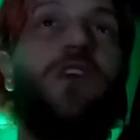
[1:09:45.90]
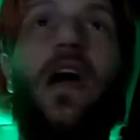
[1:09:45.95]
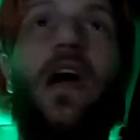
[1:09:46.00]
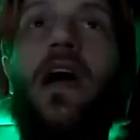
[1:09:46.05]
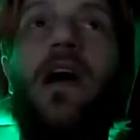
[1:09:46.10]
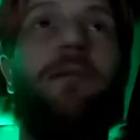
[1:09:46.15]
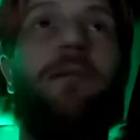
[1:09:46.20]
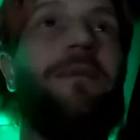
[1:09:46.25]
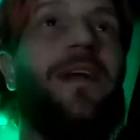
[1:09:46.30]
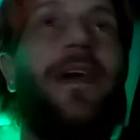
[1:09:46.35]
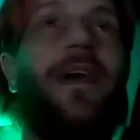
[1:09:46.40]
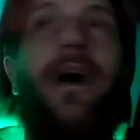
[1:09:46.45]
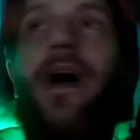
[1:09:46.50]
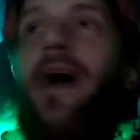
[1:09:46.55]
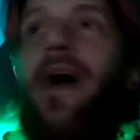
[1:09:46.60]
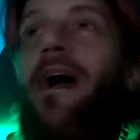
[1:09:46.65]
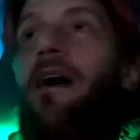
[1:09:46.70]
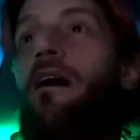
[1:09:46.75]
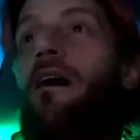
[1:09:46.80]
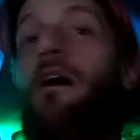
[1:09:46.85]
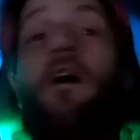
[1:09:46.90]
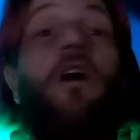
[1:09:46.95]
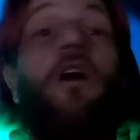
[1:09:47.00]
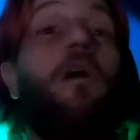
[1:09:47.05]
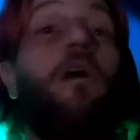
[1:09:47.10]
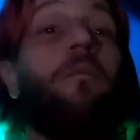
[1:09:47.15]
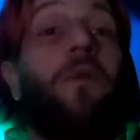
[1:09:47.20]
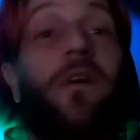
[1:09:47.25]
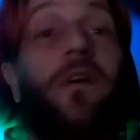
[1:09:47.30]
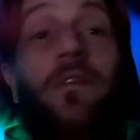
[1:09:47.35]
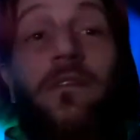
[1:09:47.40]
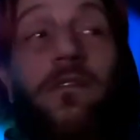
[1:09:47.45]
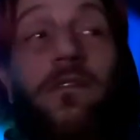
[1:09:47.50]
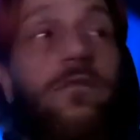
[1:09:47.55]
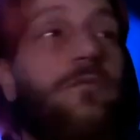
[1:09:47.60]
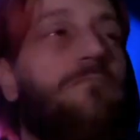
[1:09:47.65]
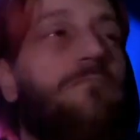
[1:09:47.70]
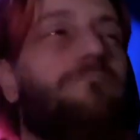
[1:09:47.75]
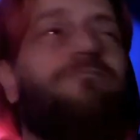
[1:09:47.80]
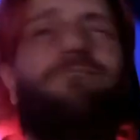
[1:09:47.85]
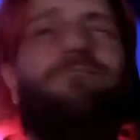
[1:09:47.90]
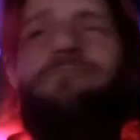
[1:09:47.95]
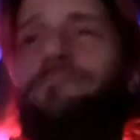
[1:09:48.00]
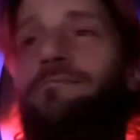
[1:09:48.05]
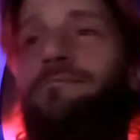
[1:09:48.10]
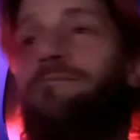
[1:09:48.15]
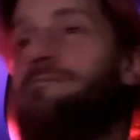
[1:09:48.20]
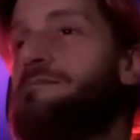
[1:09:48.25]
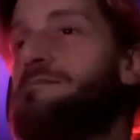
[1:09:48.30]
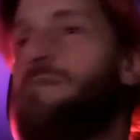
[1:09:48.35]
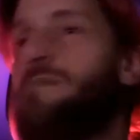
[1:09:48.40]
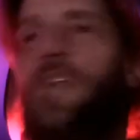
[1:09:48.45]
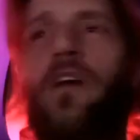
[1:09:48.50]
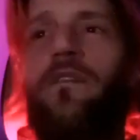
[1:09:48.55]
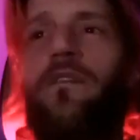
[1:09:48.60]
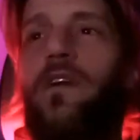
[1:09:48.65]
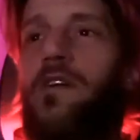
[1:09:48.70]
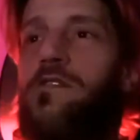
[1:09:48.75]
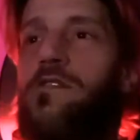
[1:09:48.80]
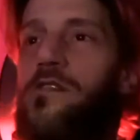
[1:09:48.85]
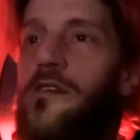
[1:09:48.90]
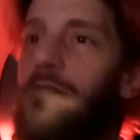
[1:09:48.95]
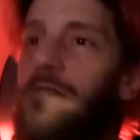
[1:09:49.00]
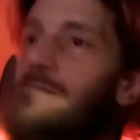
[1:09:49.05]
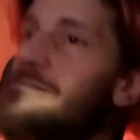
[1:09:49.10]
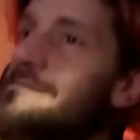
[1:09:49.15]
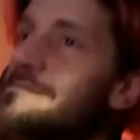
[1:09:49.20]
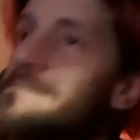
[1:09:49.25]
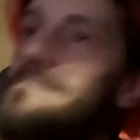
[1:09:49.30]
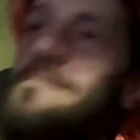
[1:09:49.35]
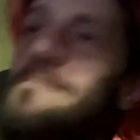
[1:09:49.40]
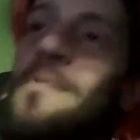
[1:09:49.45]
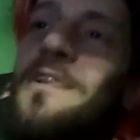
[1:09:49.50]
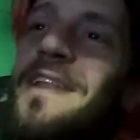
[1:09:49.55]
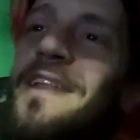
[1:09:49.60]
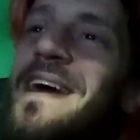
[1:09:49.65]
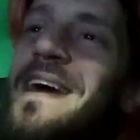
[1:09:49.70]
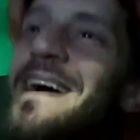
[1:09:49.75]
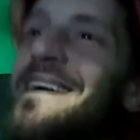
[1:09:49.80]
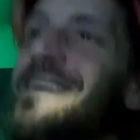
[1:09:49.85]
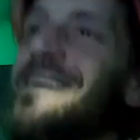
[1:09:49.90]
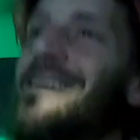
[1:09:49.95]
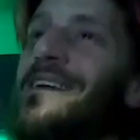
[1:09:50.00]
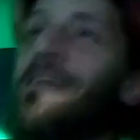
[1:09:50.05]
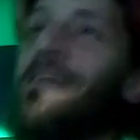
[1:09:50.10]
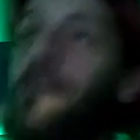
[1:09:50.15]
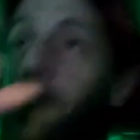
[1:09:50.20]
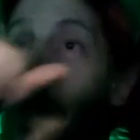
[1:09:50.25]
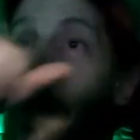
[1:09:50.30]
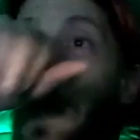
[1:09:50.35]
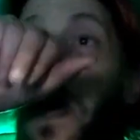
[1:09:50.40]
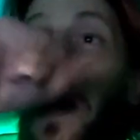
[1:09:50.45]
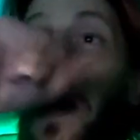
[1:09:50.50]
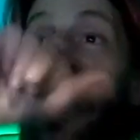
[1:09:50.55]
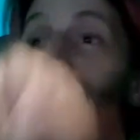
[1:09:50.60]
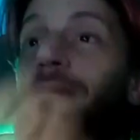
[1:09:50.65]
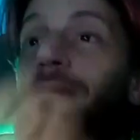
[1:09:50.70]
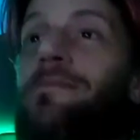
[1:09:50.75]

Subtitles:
ham, and egg omelet. Love that shit. Like, yeah.